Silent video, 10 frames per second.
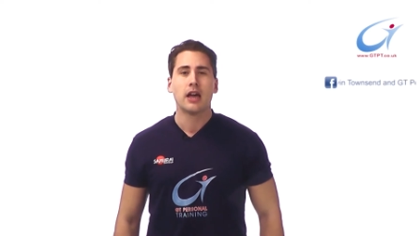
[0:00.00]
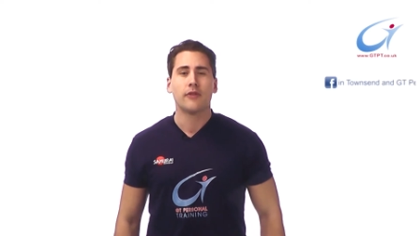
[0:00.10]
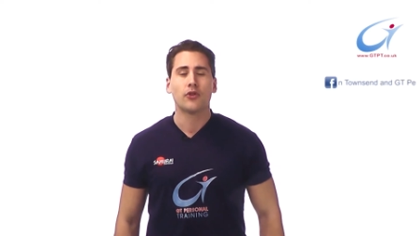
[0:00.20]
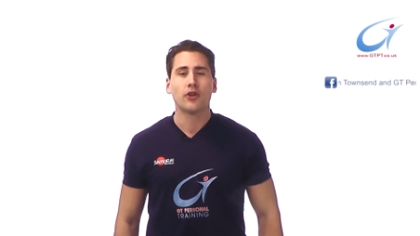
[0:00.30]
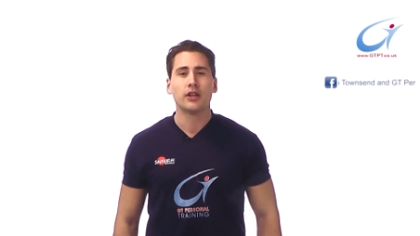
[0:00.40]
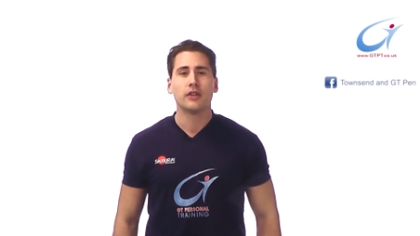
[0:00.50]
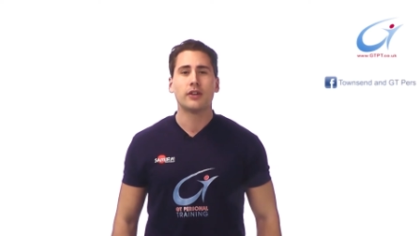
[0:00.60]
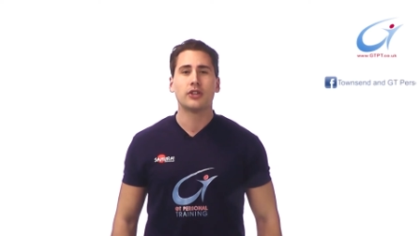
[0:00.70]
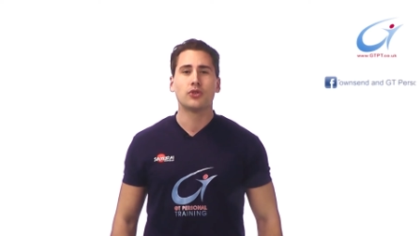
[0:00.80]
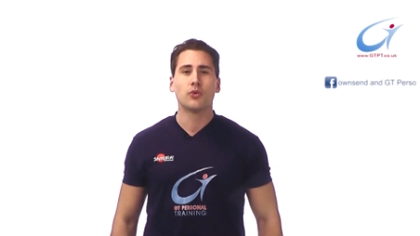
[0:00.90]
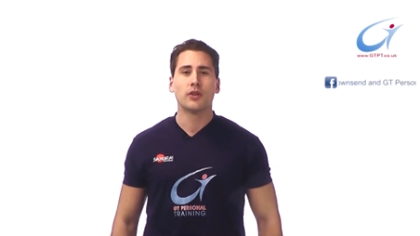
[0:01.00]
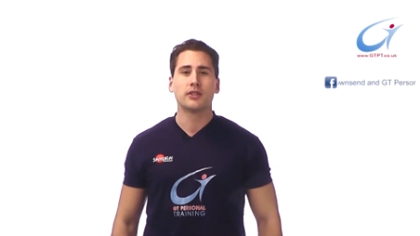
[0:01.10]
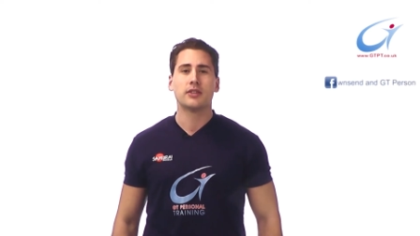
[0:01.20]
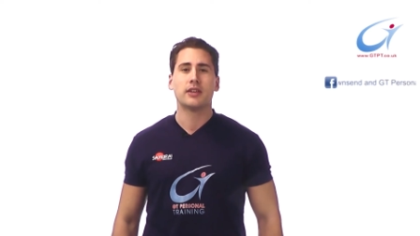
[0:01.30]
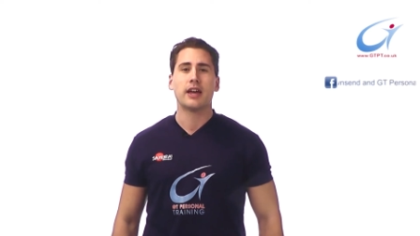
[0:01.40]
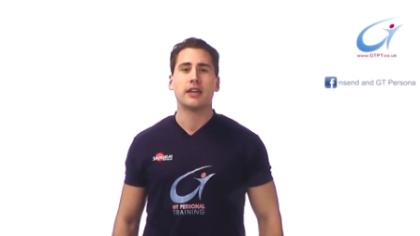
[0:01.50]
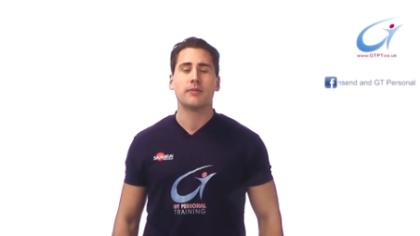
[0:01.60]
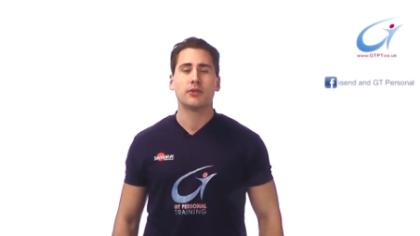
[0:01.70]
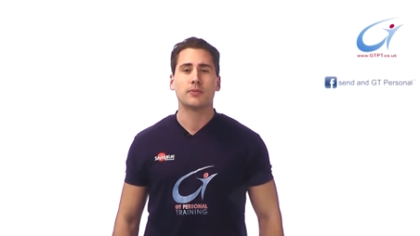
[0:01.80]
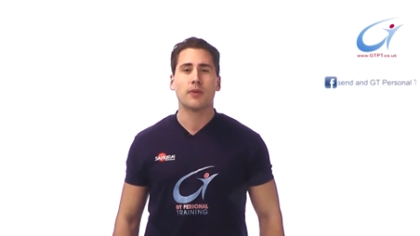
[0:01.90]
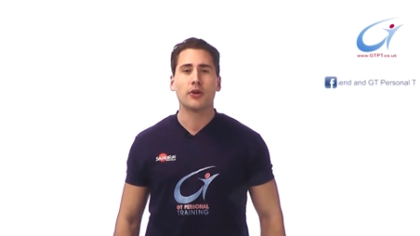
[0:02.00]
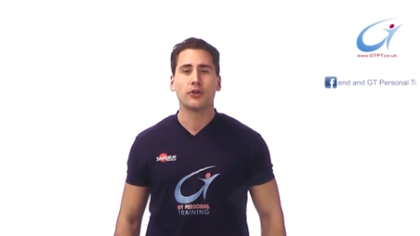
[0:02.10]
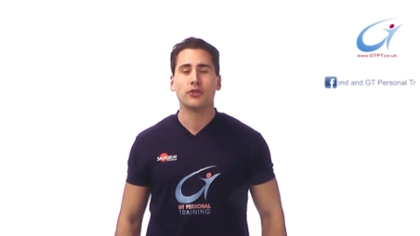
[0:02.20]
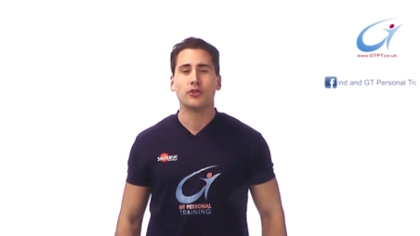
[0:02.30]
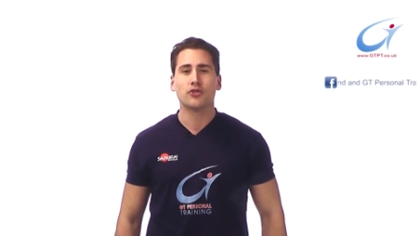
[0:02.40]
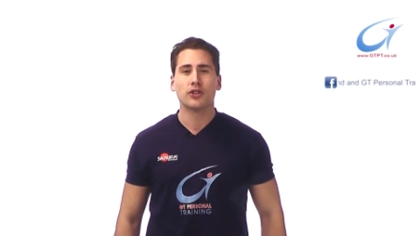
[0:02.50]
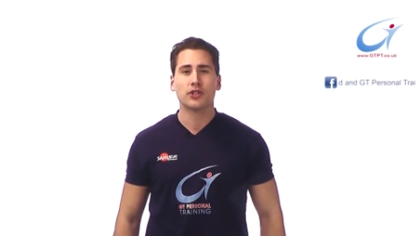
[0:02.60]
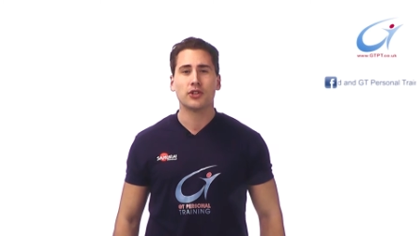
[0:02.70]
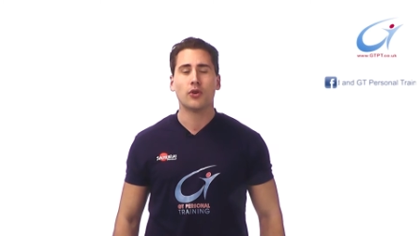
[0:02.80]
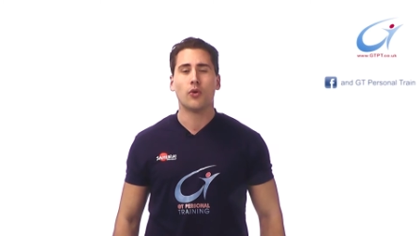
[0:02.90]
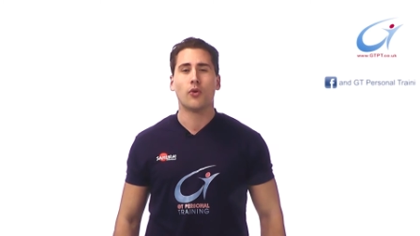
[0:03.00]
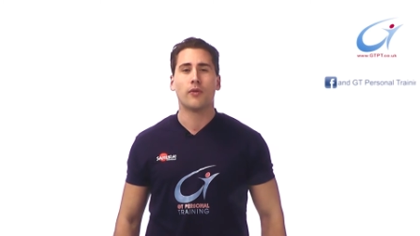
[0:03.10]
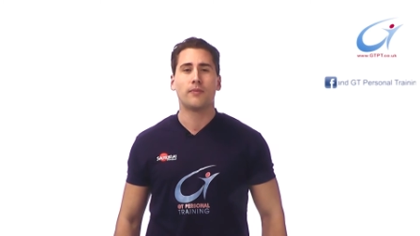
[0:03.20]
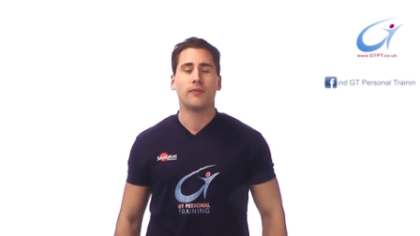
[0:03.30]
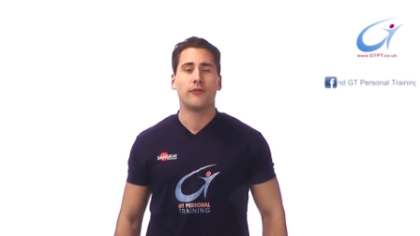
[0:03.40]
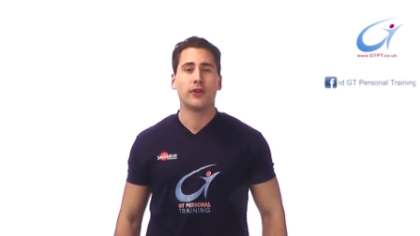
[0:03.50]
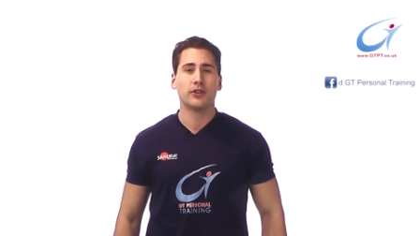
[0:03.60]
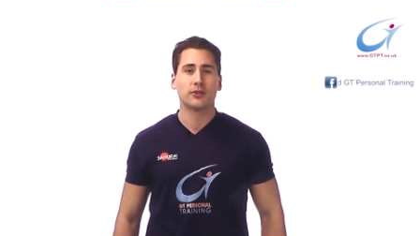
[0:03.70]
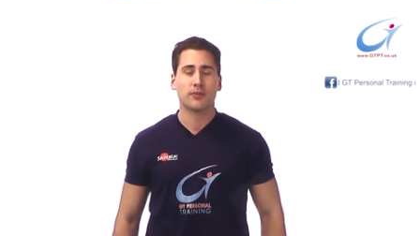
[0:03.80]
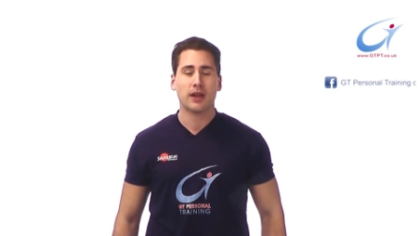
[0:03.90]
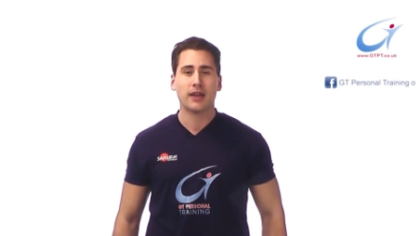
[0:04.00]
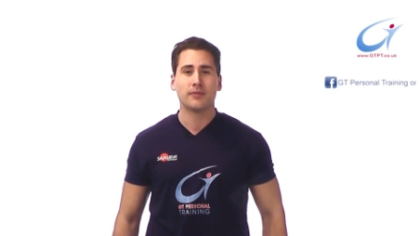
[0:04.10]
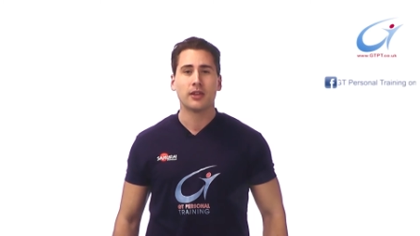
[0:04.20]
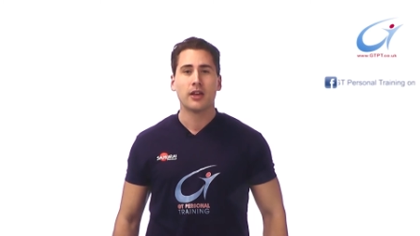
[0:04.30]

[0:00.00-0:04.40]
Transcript: If you're an individual wanting a bespoke nutrition or fitness plan,